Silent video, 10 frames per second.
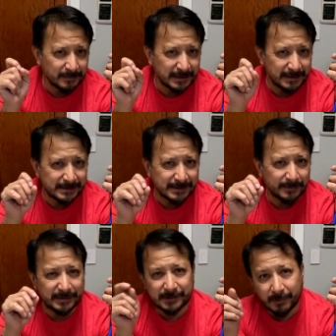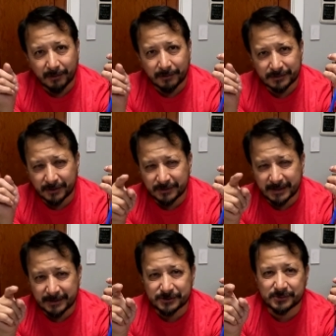But it's gonna be tomorrow. Talk to you later.